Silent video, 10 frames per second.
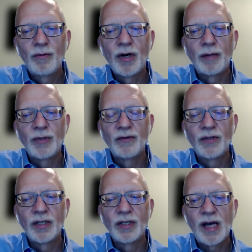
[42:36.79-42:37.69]
when I'm
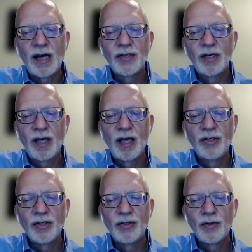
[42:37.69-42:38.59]
giving a toxic
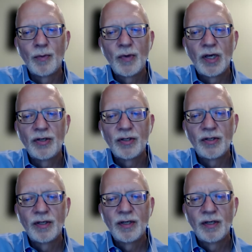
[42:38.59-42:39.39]
agent to a patient.